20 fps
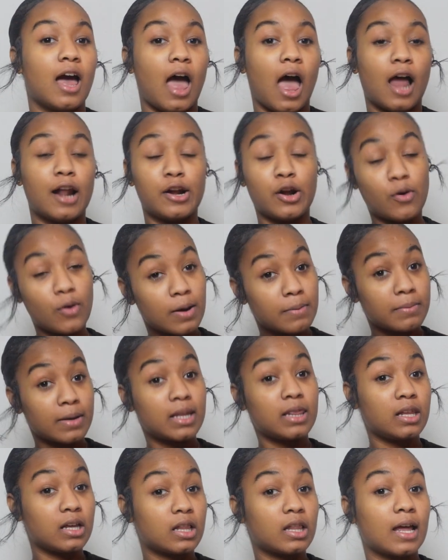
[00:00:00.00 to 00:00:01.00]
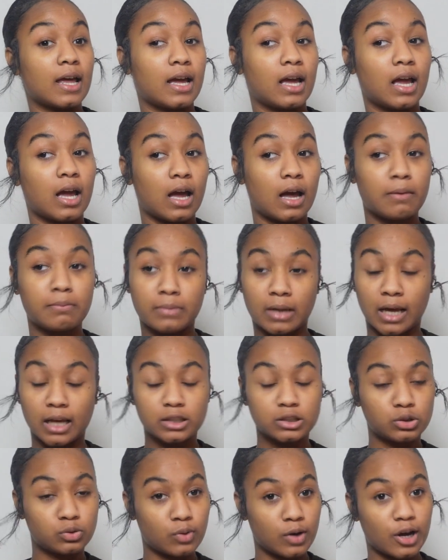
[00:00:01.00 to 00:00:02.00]
I know I may look like I'm
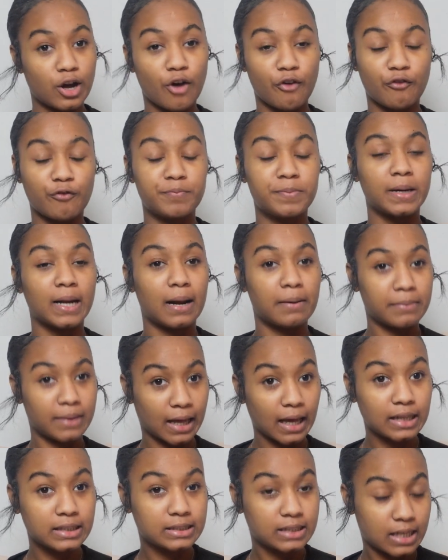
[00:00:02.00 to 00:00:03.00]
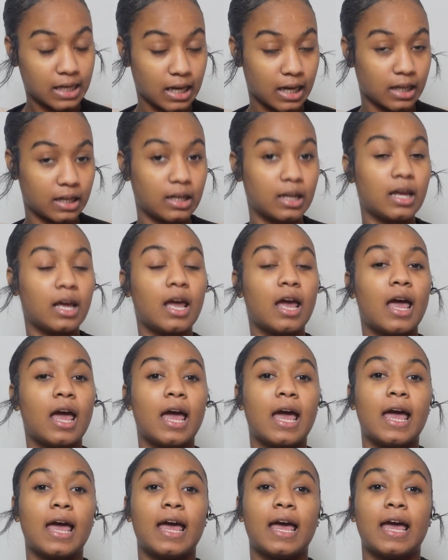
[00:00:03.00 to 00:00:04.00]
like 12, but I'm 18.
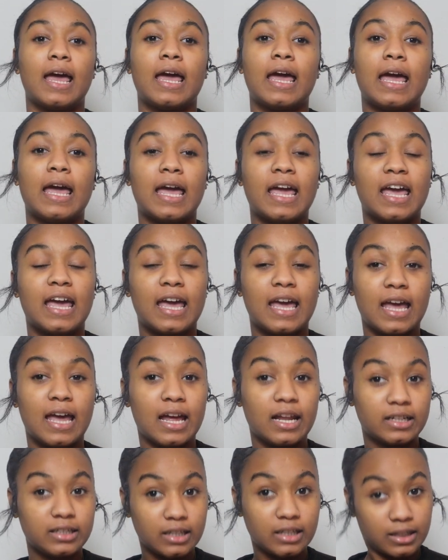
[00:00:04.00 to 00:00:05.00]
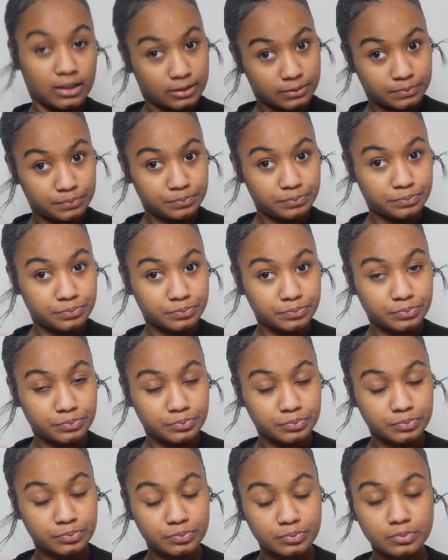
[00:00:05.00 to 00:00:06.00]
And
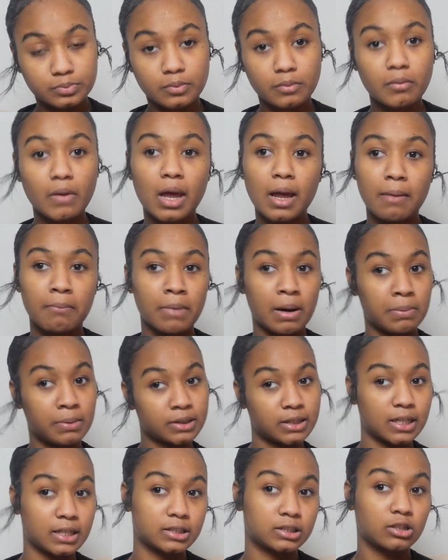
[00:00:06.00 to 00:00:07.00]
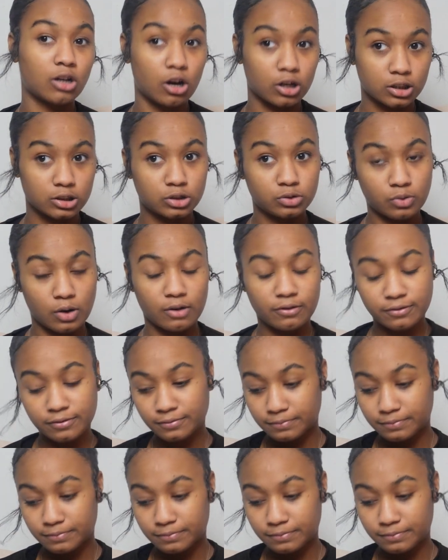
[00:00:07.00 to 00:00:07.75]
my birthday is August 12th.